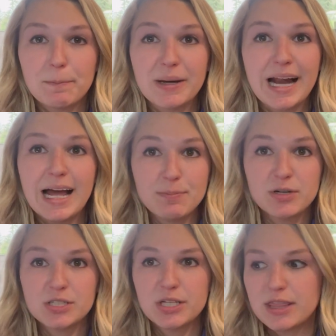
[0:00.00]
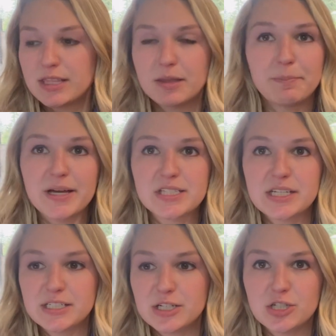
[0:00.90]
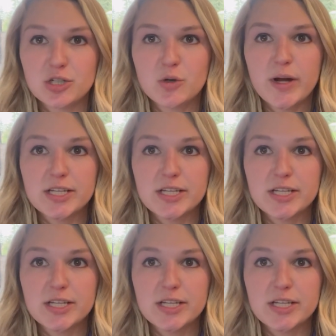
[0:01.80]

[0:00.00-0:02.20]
but I personally think the best thing to do